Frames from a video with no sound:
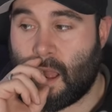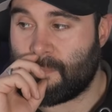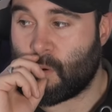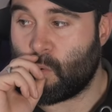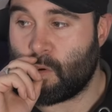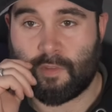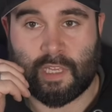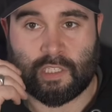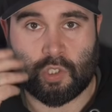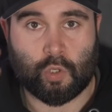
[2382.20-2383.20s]
All of
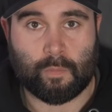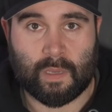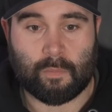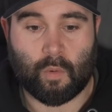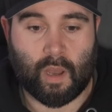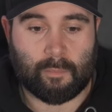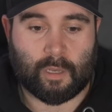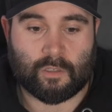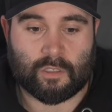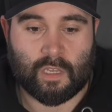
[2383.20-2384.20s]
these new people,
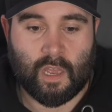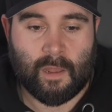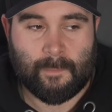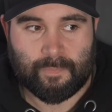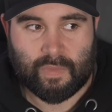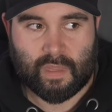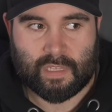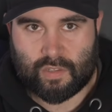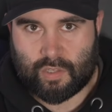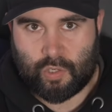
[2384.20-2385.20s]
because
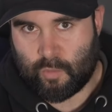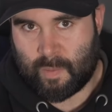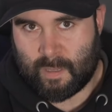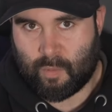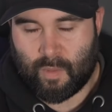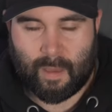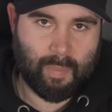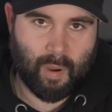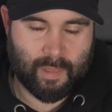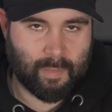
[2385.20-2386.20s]
it's the new people that
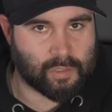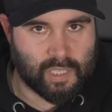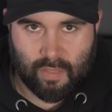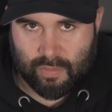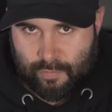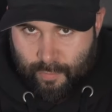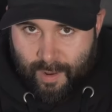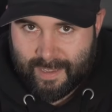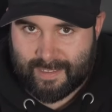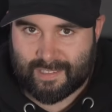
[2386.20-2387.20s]
buy the most guns,
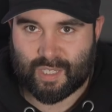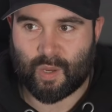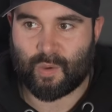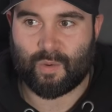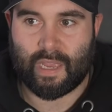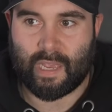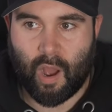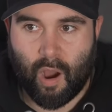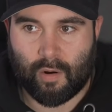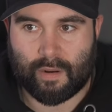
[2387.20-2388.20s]
right? So, you know,
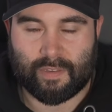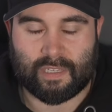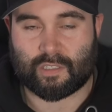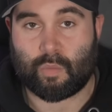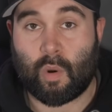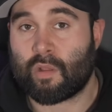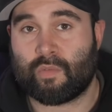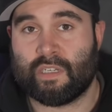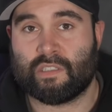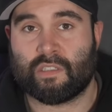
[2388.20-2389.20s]
RFDs is one of the
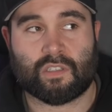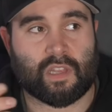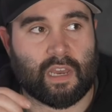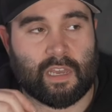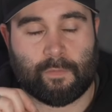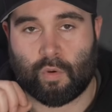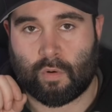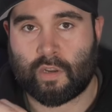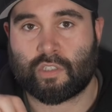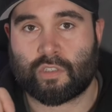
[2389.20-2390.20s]
reasons that if you're a
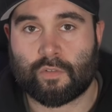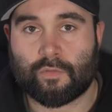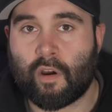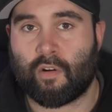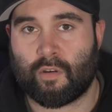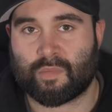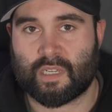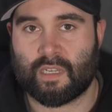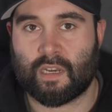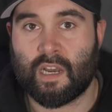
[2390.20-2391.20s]
registered firearms
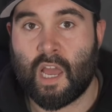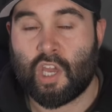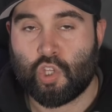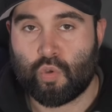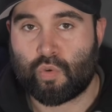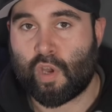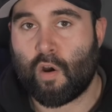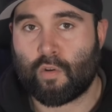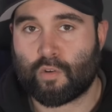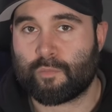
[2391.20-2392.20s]
dealer, you
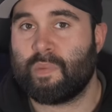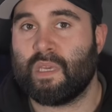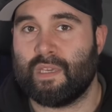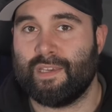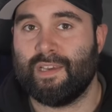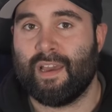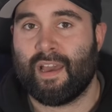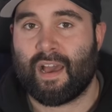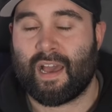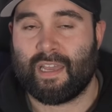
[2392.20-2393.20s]
can't be
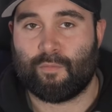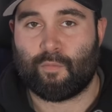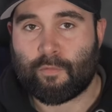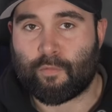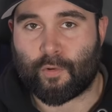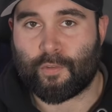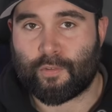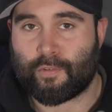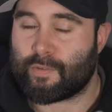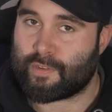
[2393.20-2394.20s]
a
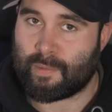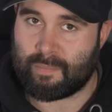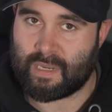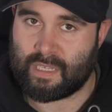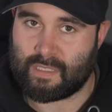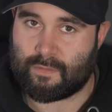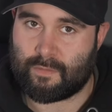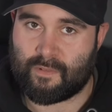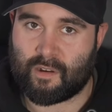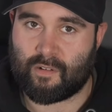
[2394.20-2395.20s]
reference for somebody's
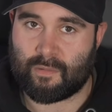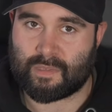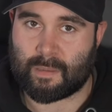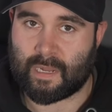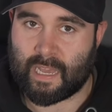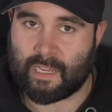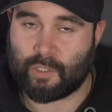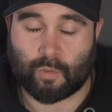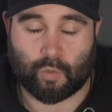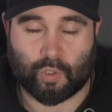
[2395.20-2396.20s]
firearms
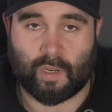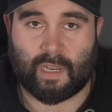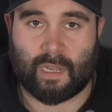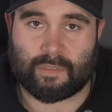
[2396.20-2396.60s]
application or shotgun